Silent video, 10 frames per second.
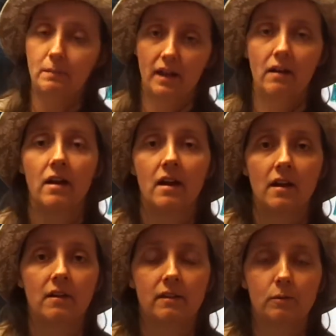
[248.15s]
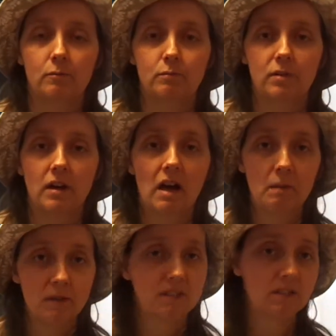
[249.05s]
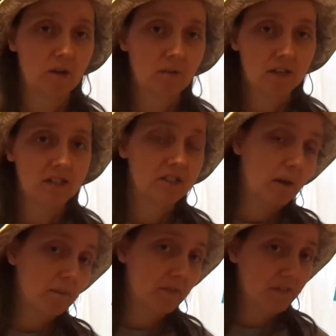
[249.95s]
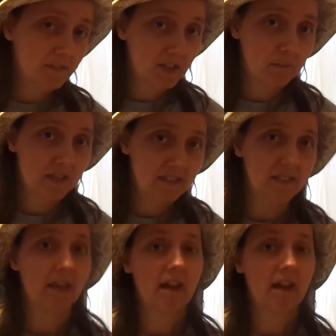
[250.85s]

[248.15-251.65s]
Now, you probably don't want to shop for 15 minutes